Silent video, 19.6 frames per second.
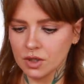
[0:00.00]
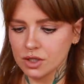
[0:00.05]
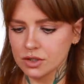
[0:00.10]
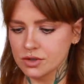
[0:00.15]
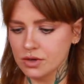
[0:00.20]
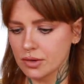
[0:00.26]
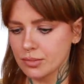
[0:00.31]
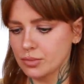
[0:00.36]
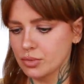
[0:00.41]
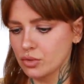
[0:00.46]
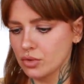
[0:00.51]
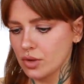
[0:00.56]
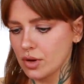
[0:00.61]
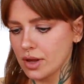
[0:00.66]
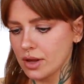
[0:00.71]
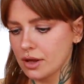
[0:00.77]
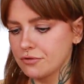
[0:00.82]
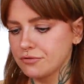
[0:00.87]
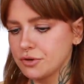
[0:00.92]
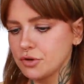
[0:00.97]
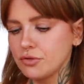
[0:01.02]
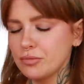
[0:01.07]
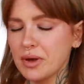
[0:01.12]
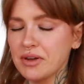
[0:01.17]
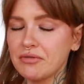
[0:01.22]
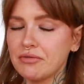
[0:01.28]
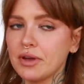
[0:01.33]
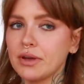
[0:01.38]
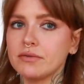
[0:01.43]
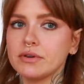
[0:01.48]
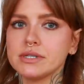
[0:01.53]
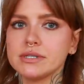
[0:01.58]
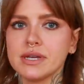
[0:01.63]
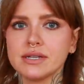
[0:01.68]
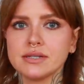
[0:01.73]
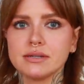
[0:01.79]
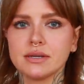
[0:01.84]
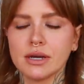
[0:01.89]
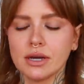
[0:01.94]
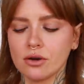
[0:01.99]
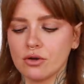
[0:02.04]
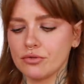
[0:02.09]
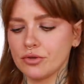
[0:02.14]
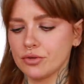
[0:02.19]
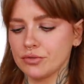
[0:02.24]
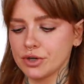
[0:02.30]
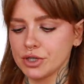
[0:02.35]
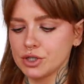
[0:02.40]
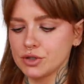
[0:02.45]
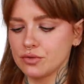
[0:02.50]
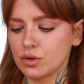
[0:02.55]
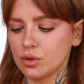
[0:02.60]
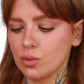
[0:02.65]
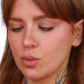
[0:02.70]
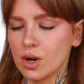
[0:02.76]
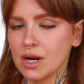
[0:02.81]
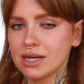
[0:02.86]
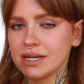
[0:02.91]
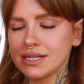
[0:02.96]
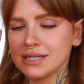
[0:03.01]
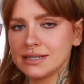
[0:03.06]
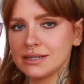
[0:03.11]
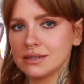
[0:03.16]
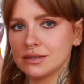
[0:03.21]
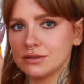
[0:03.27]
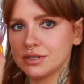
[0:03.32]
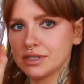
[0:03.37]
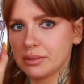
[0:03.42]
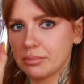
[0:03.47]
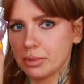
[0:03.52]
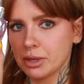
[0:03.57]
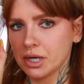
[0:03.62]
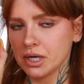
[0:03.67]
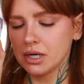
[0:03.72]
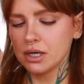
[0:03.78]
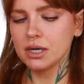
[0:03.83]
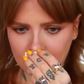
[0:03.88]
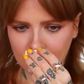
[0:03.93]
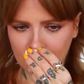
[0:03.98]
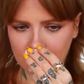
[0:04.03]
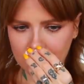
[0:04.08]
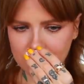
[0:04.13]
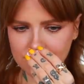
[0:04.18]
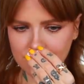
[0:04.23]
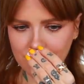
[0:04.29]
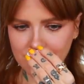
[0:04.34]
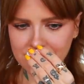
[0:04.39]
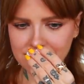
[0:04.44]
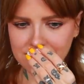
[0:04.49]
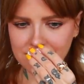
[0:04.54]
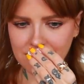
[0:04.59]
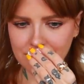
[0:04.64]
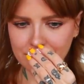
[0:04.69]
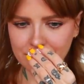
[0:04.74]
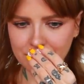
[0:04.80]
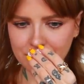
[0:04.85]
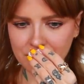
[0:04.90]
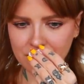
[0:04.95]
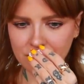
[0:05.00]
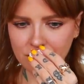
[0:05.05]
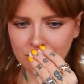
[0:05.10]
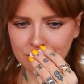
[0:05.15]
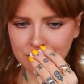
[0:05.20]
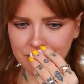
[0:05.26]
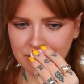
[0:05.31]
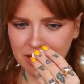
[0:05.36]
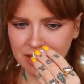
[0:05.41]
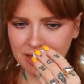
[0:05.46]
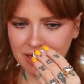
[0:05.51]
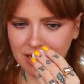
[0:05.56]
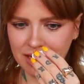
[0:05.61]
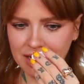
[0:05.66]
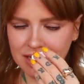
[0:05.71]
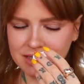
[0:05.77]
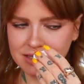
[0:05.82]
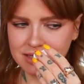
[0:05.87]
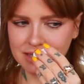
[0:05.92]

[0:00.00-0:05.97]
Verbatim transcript: So I brought a few of my favorite scents that I often reach for. One is Little Dipper. This one is lemon peel, peony, and